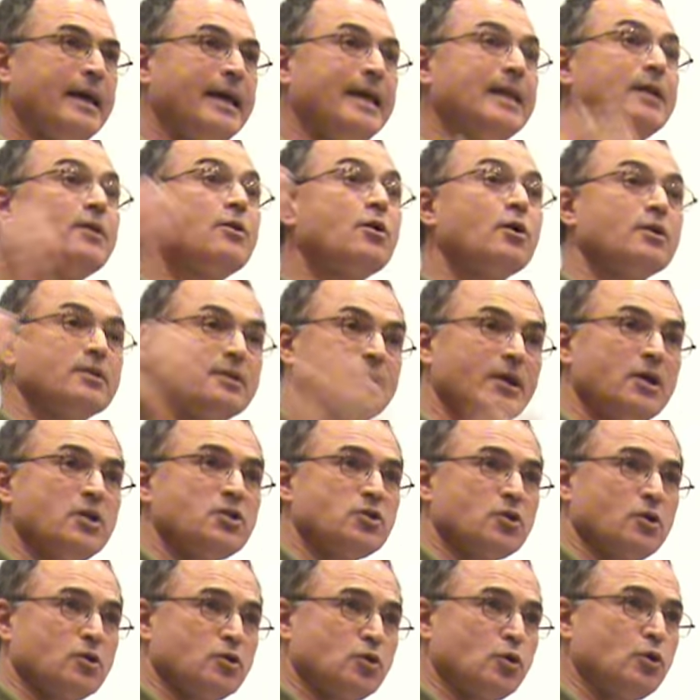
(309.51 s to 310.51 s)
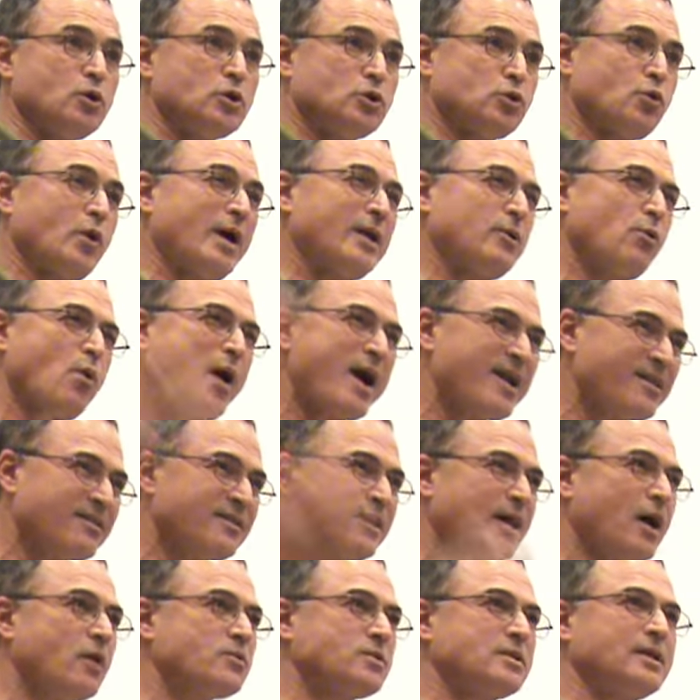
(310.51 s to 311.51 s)
in conditions which were
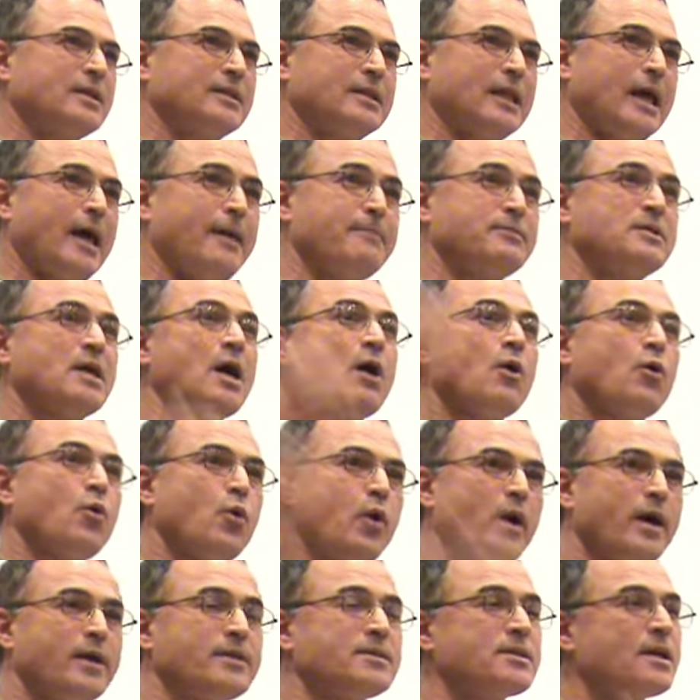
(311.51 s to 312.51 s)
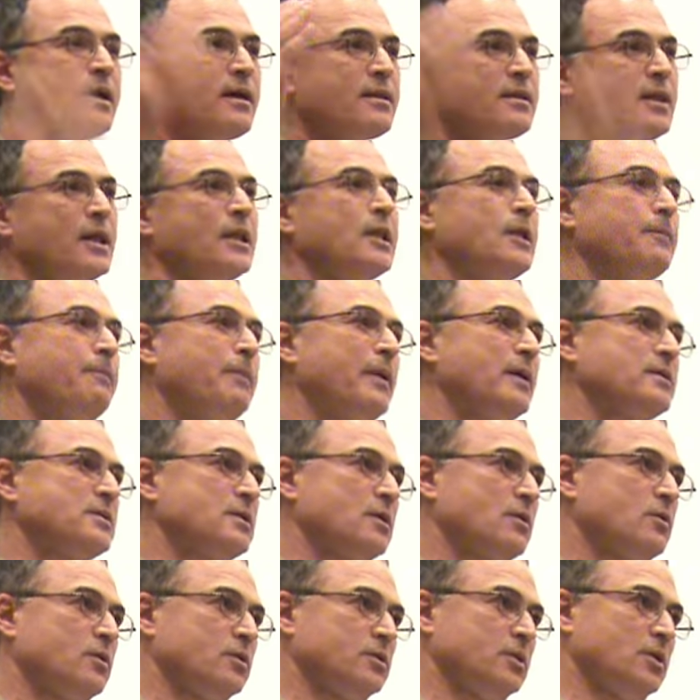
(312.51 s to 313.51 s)
1,000 times worse than the
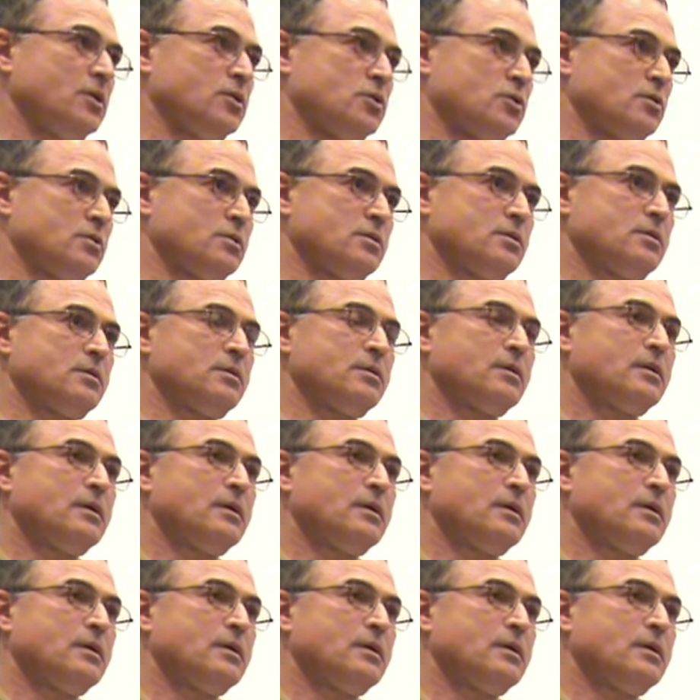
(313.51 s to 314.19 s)
present conditions.